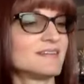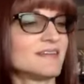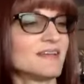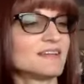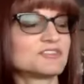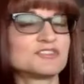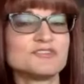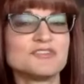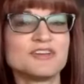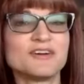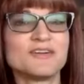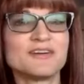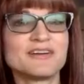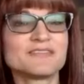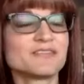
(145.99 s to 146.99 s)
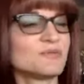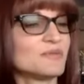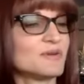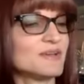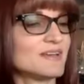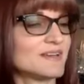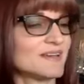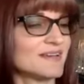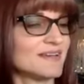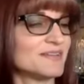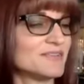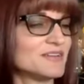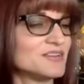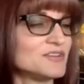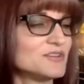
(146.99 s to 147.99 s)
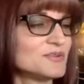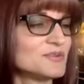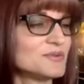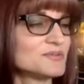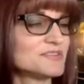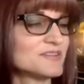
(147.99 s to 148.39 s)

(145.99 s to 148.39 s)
As you know, every week I have a new